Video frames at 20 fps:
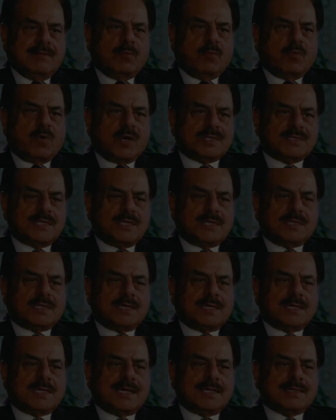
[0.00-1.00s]
Was it
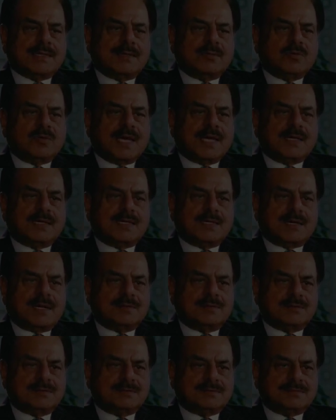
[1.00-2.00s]
Al-Qaeda who carried it out?